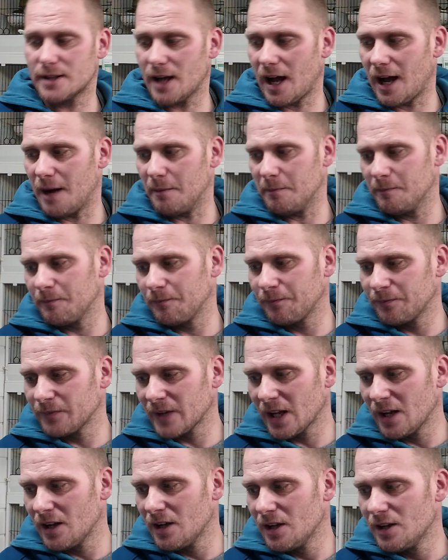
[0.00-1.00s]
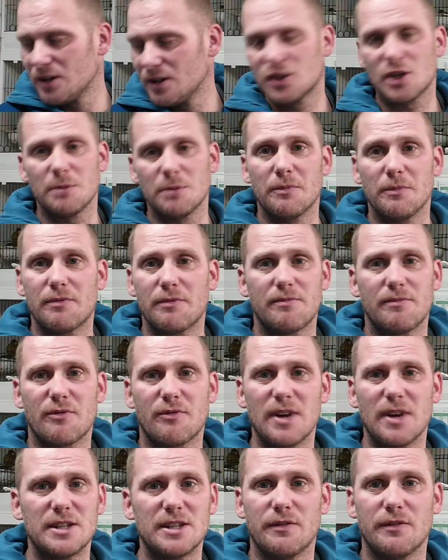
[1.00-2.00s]
Um, some
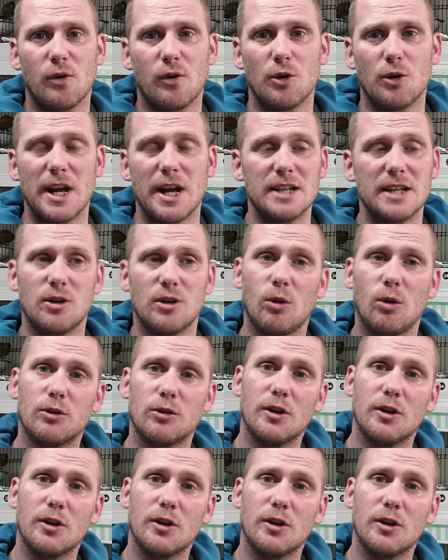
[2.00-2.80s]
three to four days old,